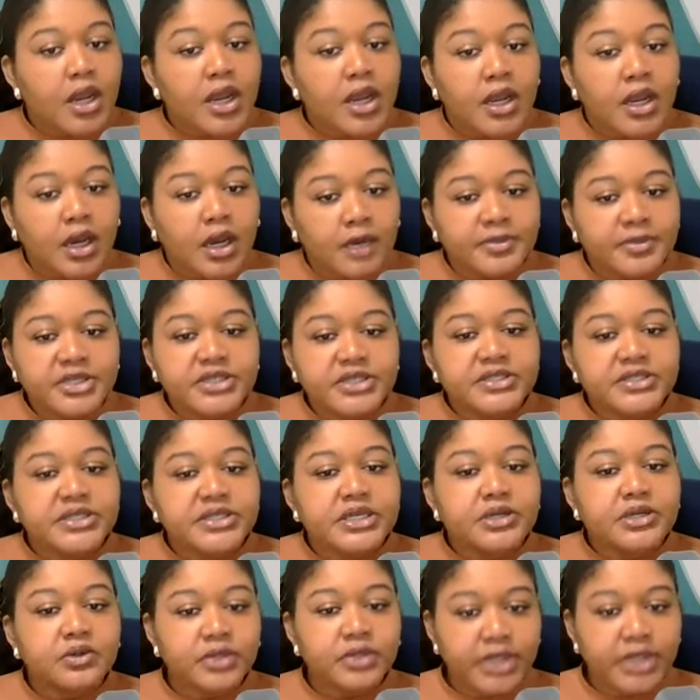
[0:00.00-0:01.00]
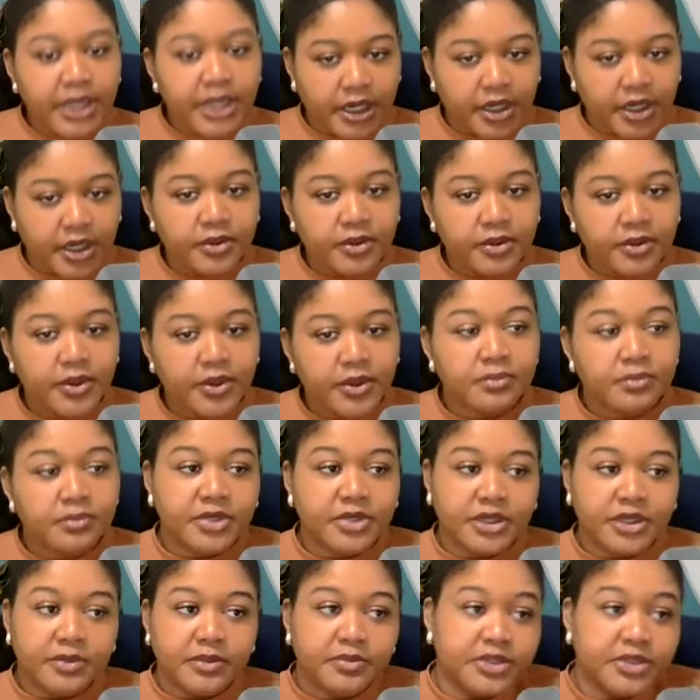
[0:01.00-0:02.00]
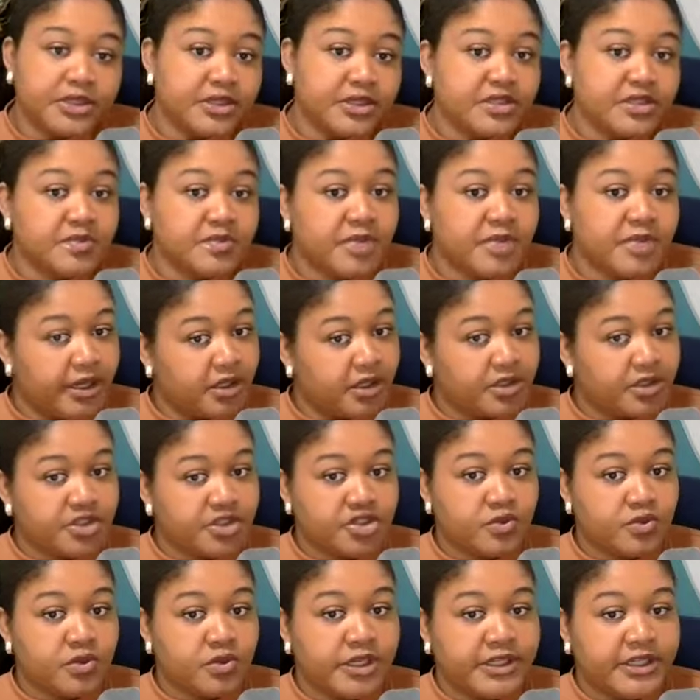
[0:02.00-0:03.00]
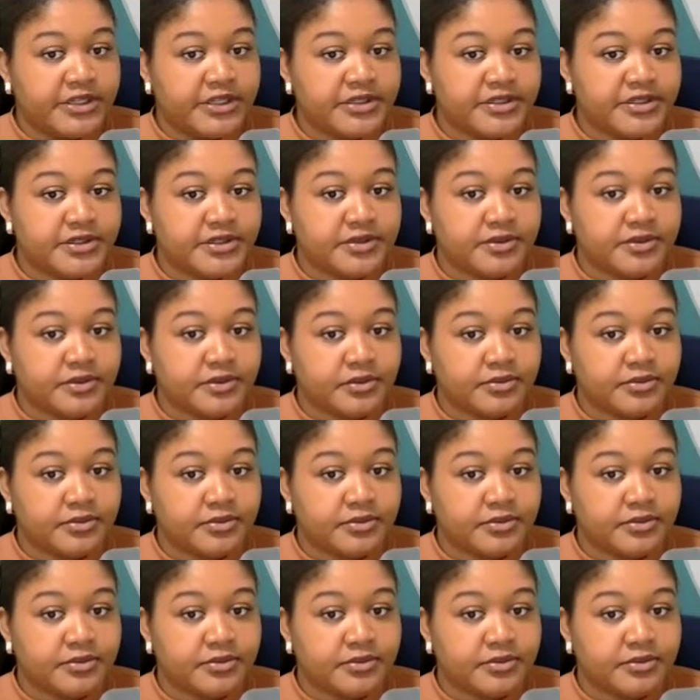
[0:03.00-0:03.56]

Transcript: Not because they don't care, but because biology wins.